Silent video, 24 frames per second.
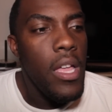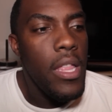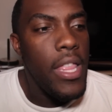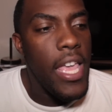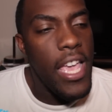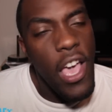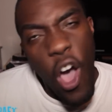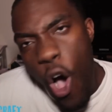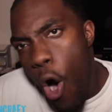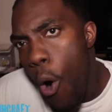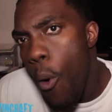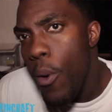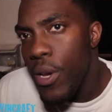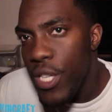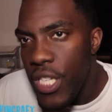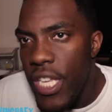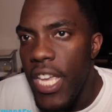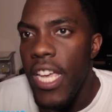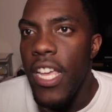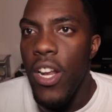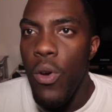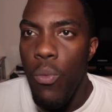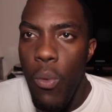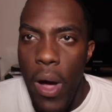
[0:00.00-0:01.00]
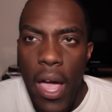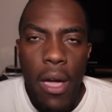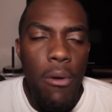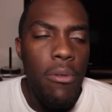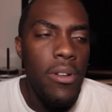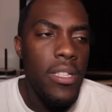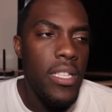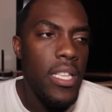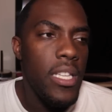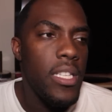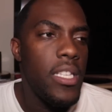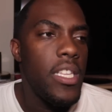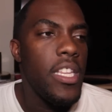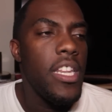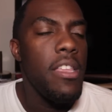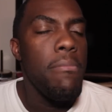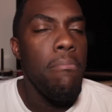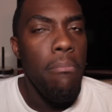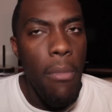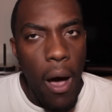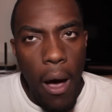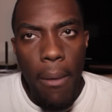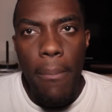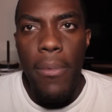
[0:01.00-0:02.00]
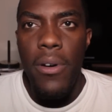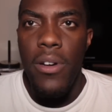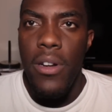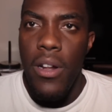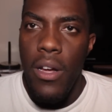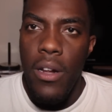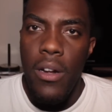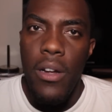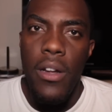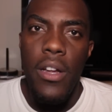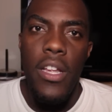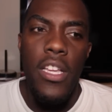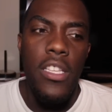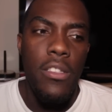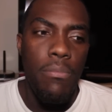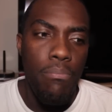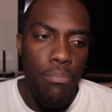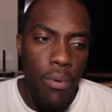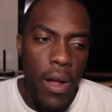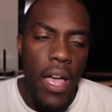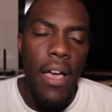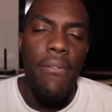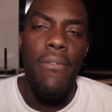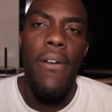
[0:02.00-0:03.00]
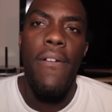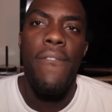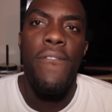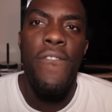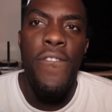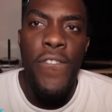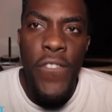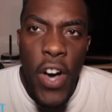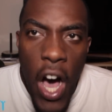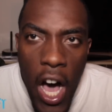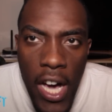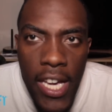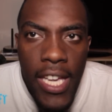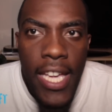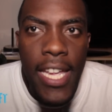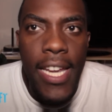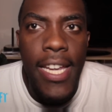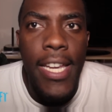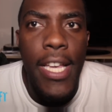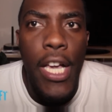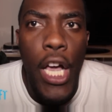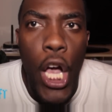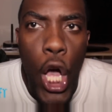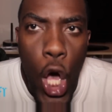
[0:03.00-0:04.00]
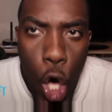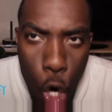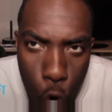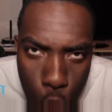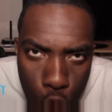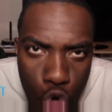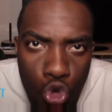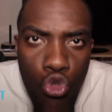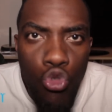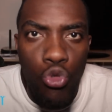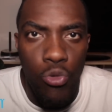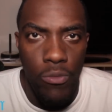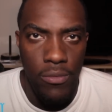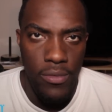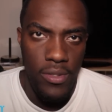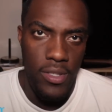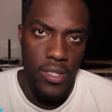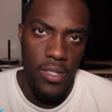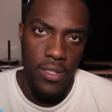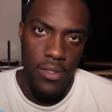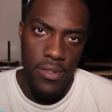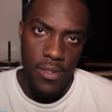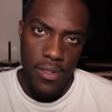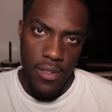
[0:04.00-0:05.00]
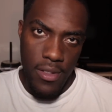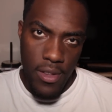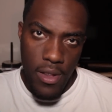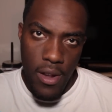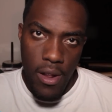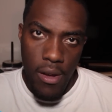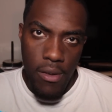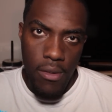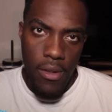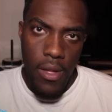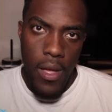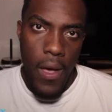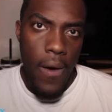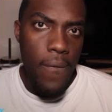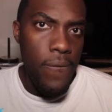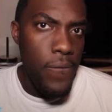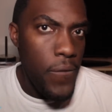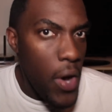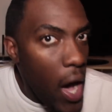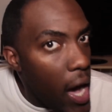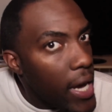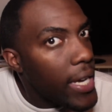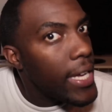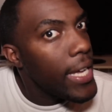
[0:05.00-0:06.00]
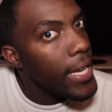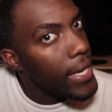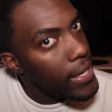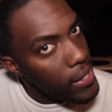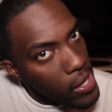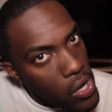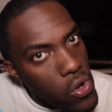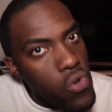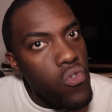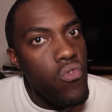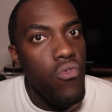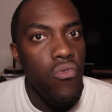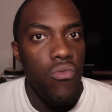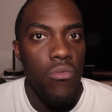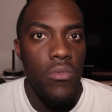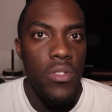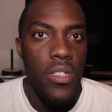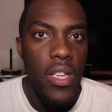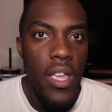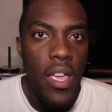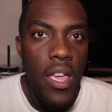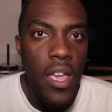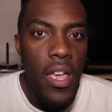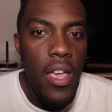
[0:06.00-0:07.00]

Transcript: they always get away with this, and he mumbled under his breath, fucking coons, you know, fucking coons.